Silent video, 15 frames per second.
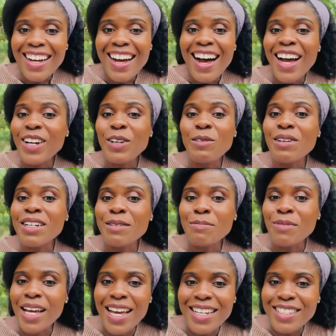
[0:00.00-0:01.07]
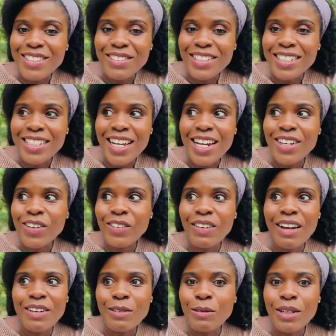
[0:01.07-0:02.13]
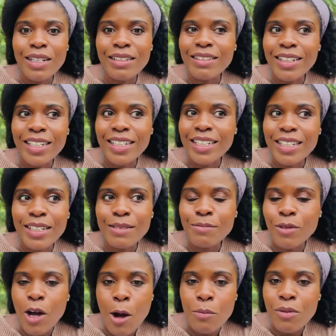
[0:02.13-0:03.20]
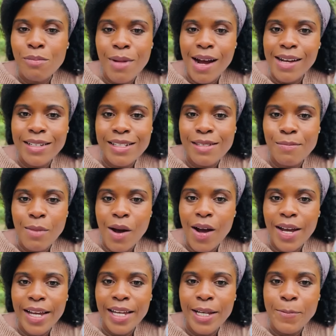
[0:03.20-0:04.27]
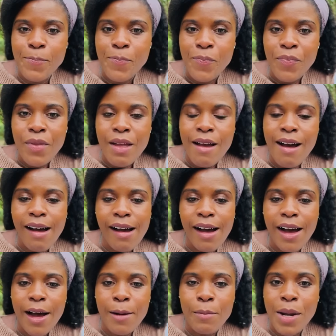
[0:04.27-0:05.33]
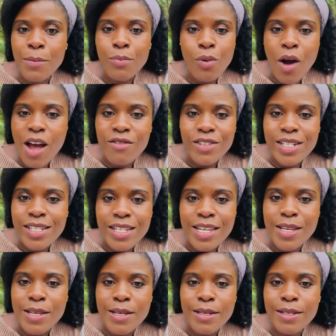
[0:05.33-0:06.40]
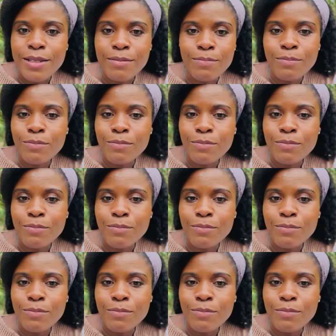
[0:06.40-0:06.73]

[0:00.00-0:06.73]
I don't want to pay to read the article. I don't want to like compromise my privacy